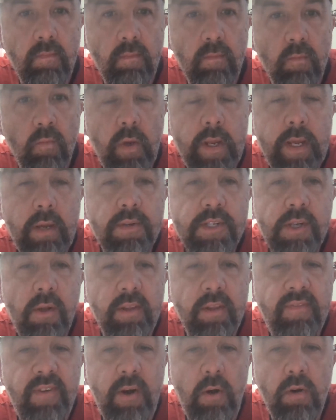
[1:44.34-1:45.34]
When he was on
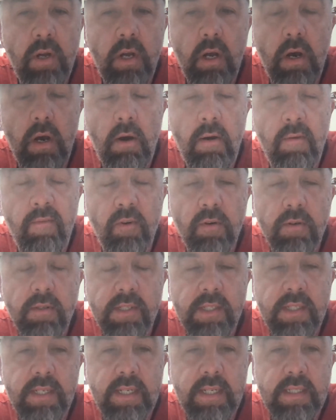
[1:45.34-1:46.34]
the phone call for
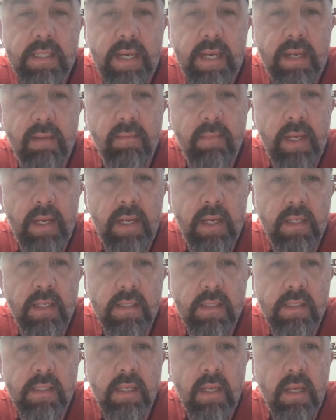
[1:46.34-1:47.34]
6 to 8
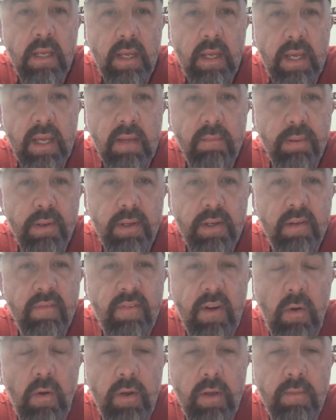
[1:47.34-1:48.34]
minutes, he put the
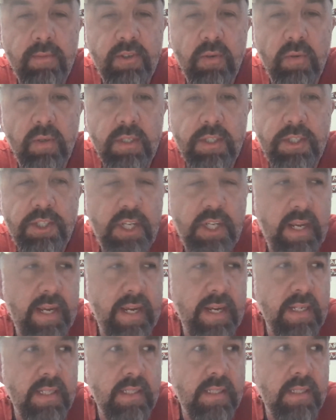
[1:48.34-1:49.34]
phone up to his
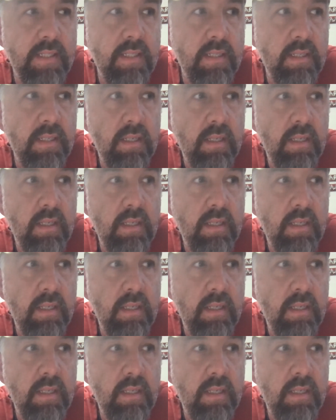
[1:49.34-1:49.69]
chest.